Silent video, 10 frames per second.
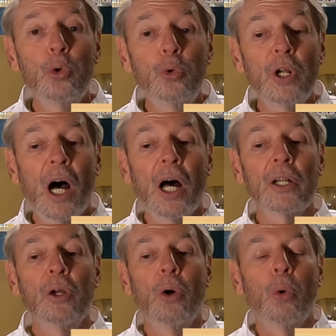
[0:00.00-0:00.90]

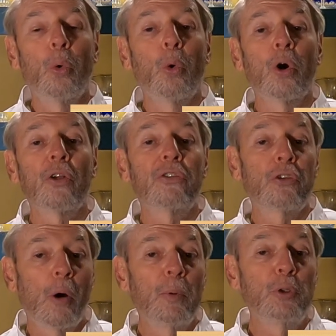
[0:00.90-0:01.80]
udon or
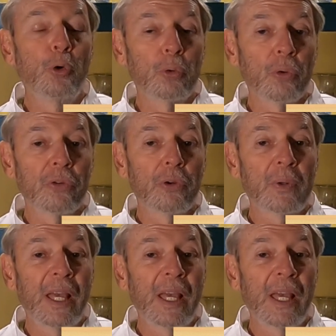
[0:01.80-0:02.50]
soba noodles.